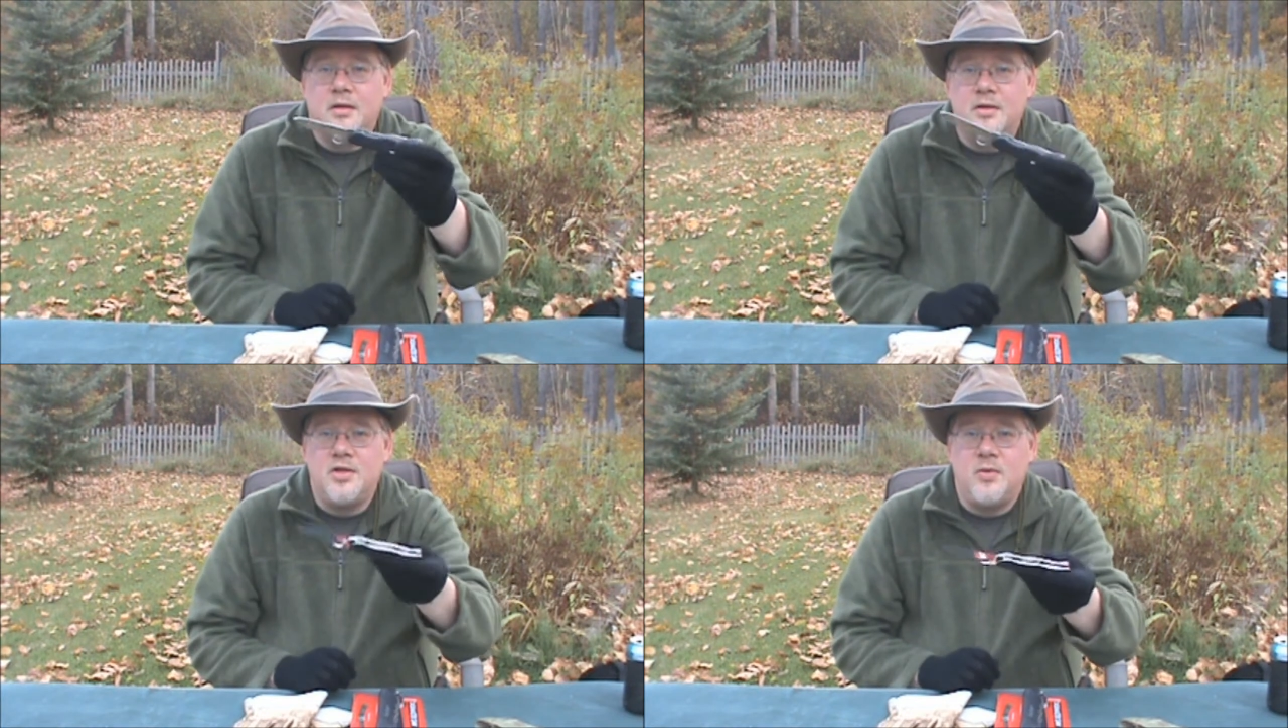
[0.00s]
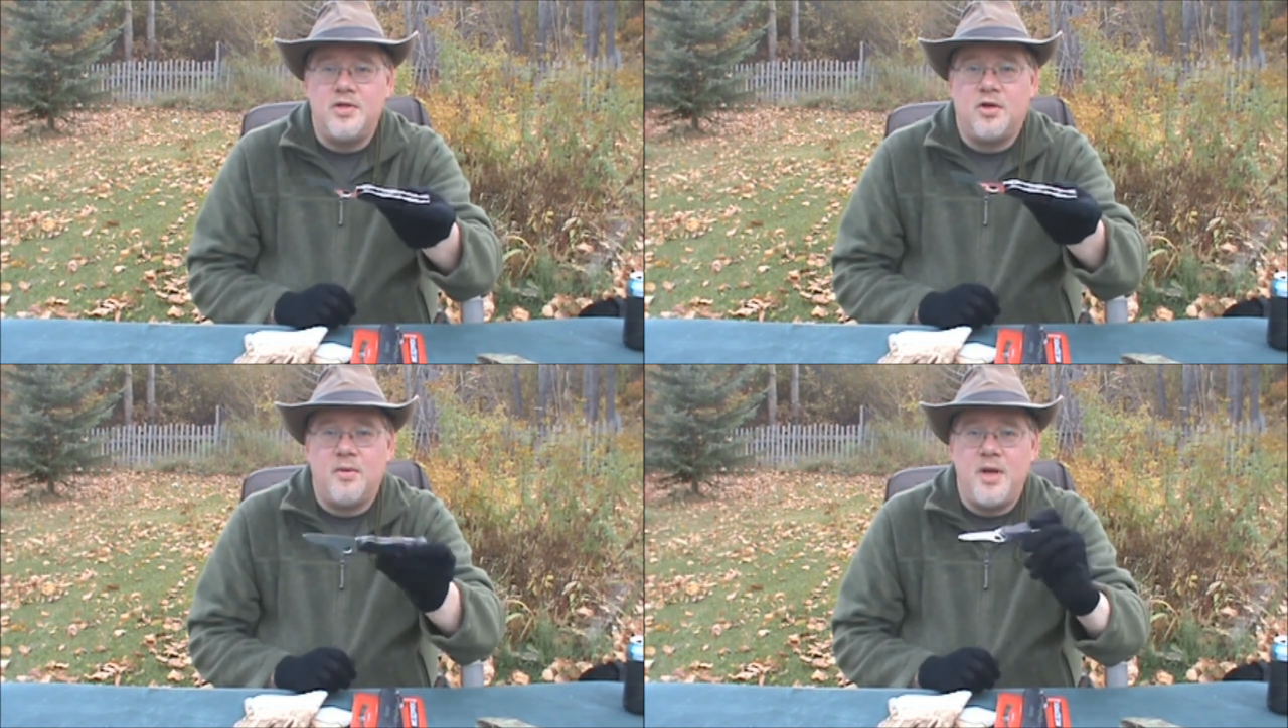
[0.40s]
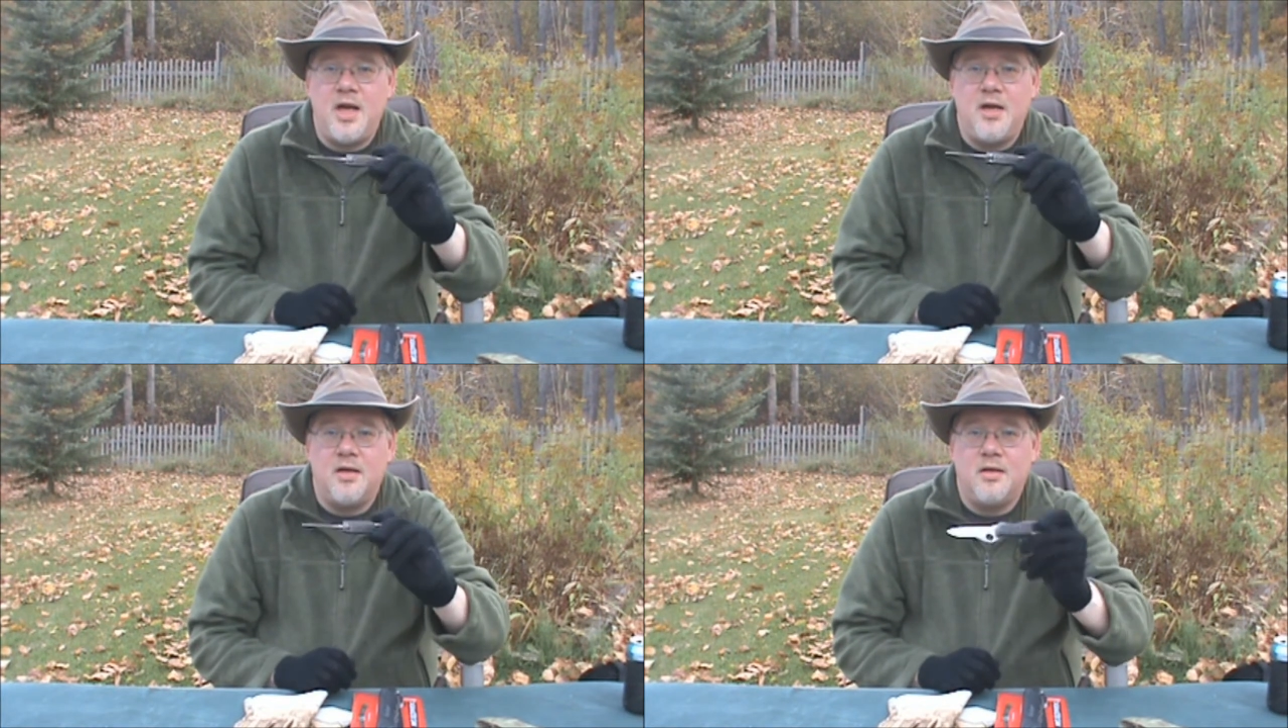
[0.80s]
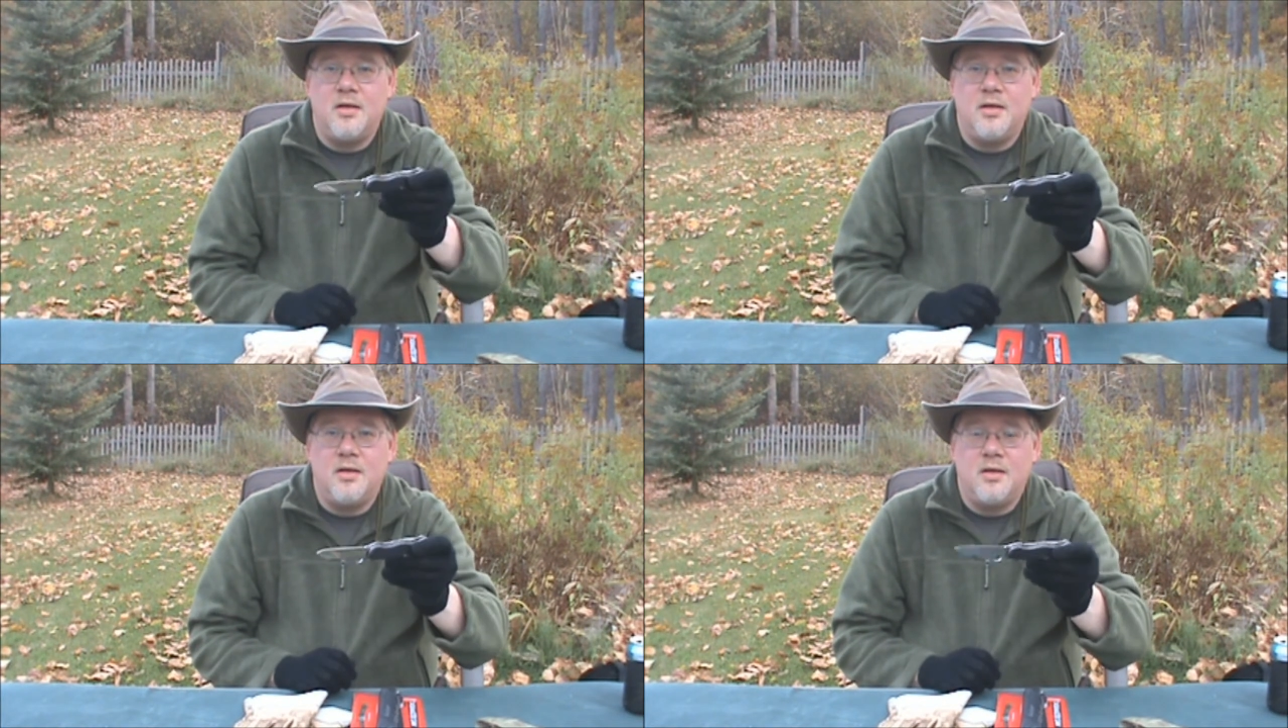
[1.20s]
Swiss Army
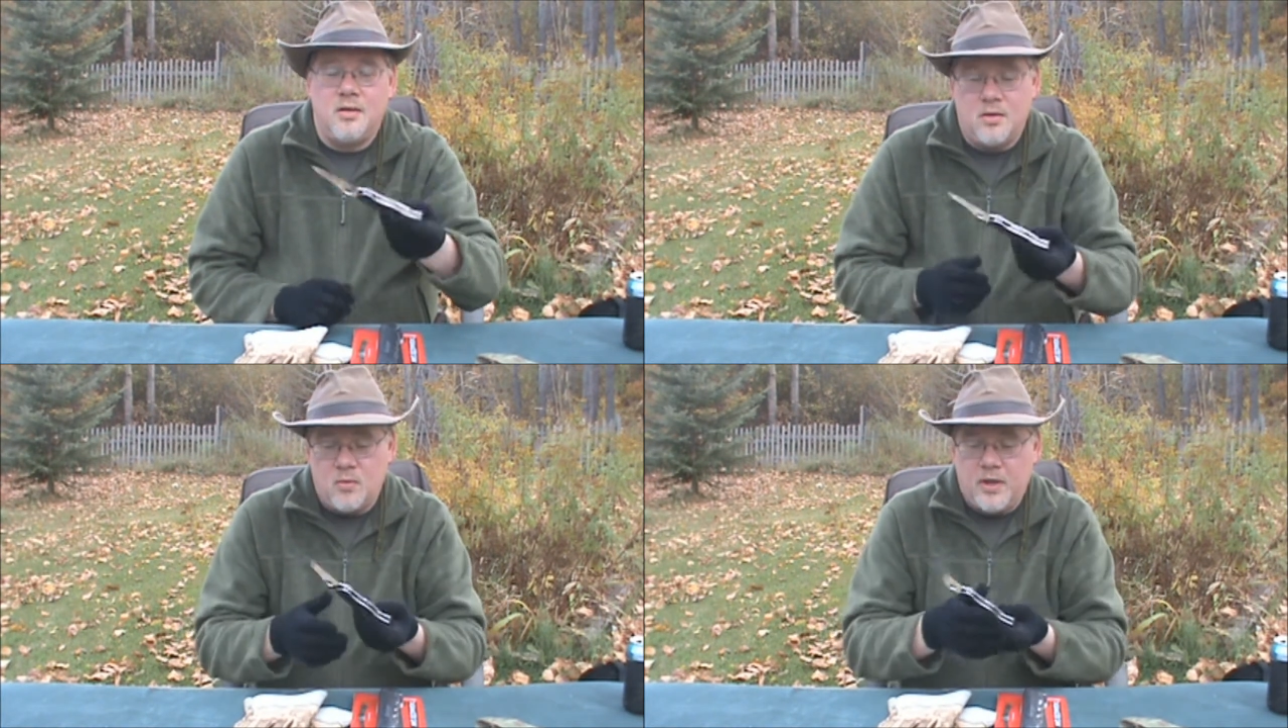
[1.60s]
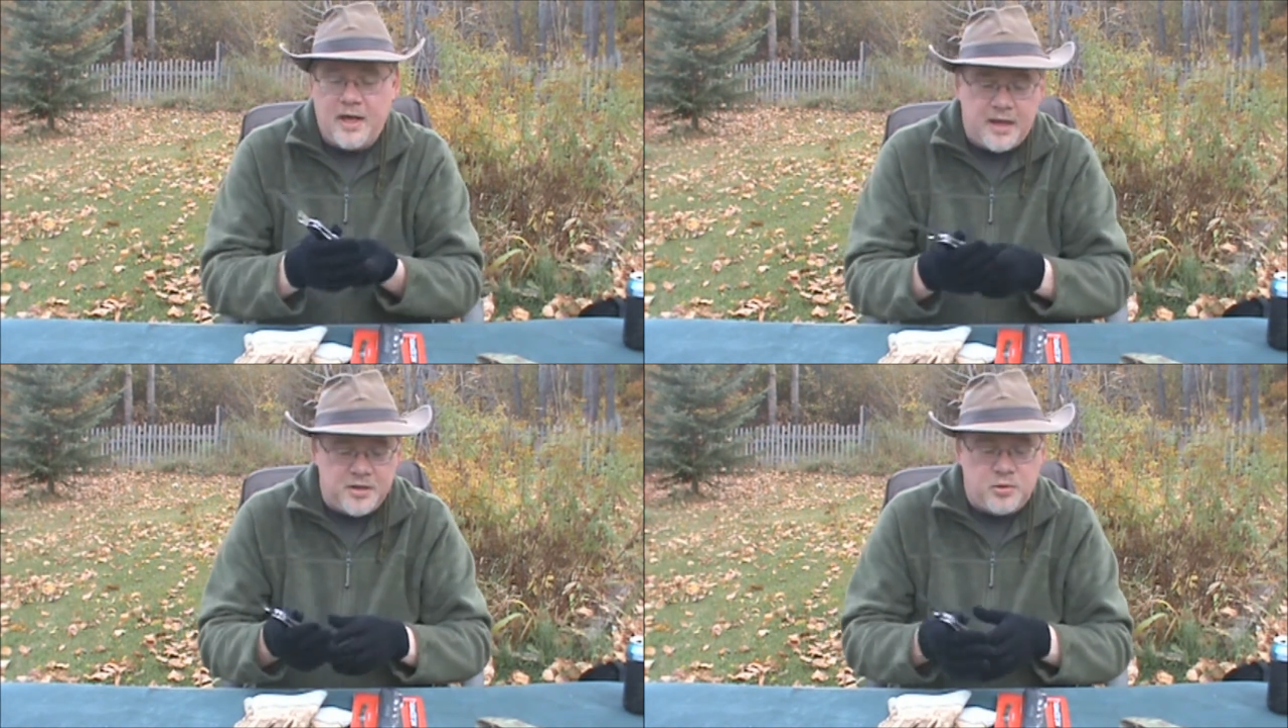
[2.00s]
one-handed